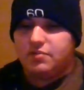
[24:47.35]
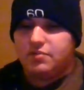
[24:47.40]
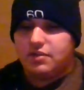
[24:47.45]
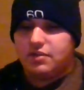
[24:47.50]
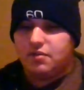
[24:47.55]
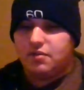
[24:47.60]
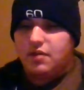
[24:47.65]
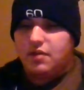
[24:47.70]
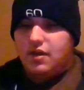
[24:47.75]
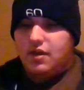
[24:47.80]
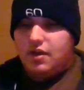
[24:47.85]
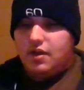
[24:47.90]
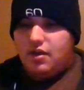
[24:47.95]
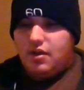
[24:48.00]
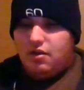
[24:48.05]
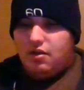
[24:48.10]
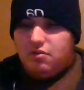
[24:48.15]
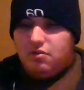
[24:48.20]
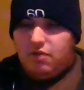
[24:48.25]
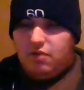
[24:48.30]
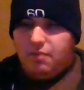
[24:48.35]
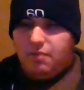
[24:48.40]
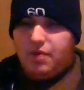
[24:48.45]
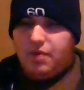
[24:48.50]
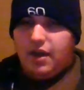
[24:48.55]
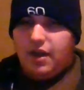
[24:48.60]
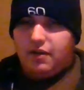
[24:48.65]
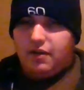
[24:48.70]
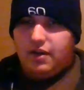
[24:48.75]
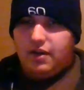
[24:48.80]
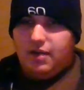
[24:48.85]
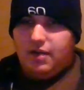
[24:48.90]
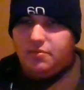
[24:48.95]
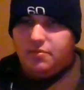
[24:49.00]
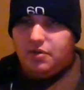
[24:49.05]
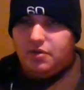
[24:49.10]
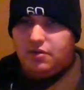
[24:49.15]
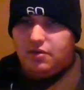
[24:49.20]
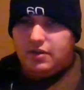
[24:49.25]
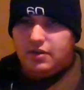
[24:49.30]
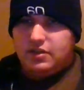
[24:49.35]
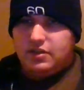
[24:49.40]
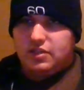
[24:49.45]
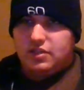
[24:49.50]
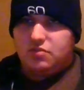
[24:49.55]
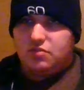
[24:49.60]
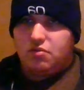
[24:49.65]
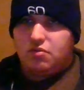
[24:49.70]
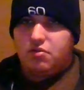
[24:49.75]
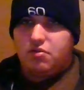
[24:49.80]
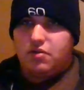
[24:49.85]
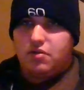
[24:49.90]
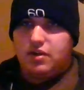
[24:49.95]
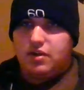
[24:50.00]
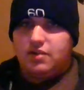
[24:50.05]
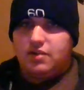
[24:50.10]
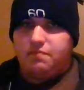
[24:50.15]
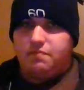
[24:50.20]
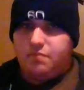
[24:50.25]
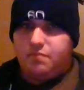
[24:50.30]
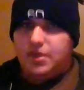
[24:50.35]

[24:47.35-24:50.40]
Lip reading: So what I'm probably going to end up doing is just ordering the